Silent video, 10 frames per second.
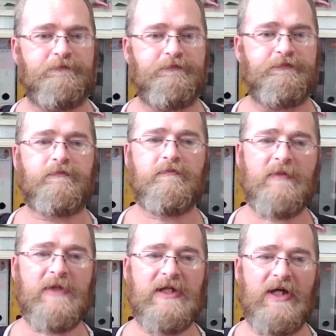So
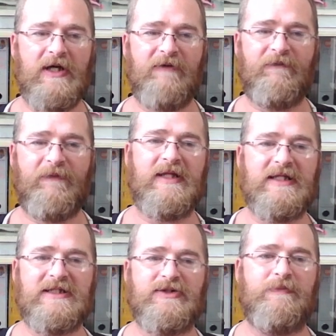effectively, there's three
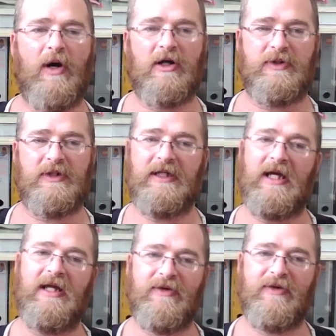parts to it: the Gathering of
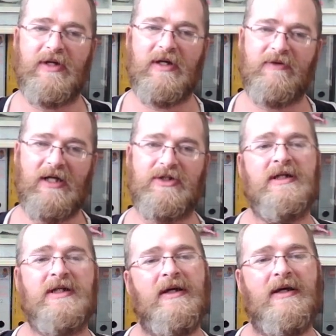Challenges,
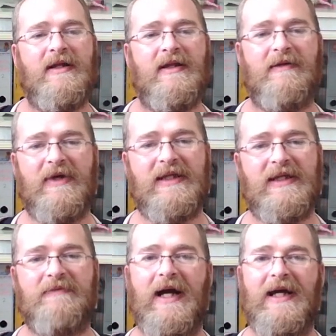the Mythic Might,
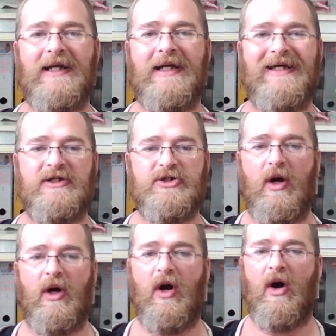and the Duel
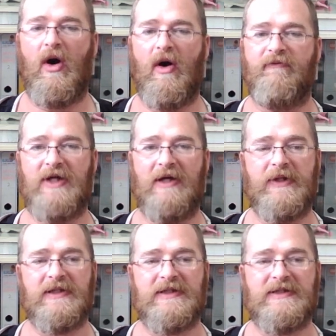of Champions. Now, the
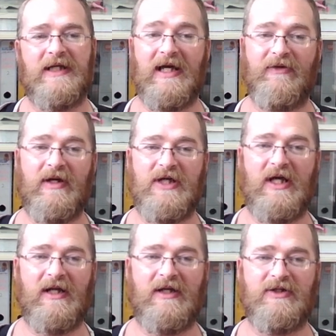Gathering of
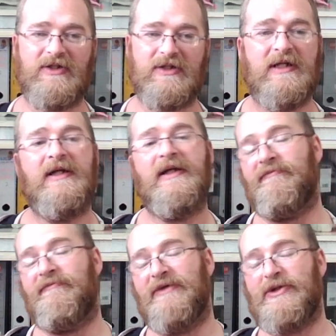Challenges is what
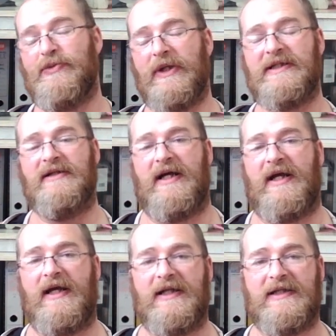it sounds like. It's
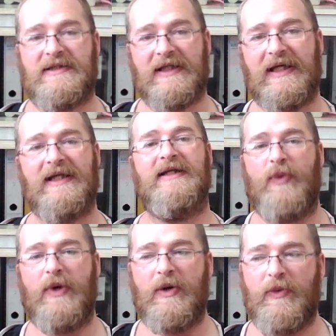where
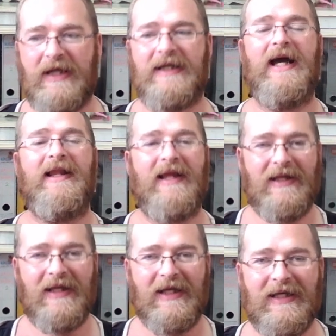they gather and they get
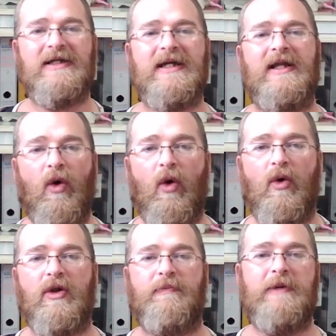together all the people
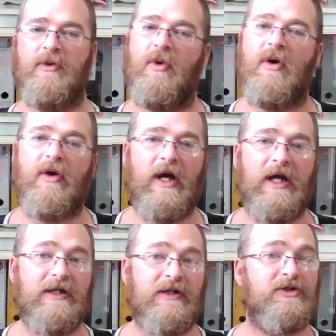who are going to
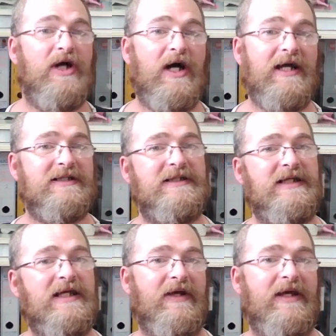try and see if they
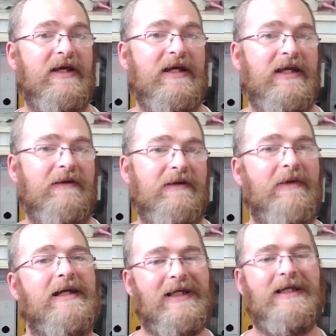can make it
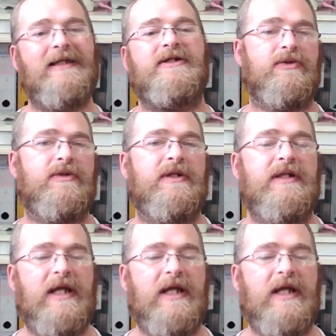into the next steps.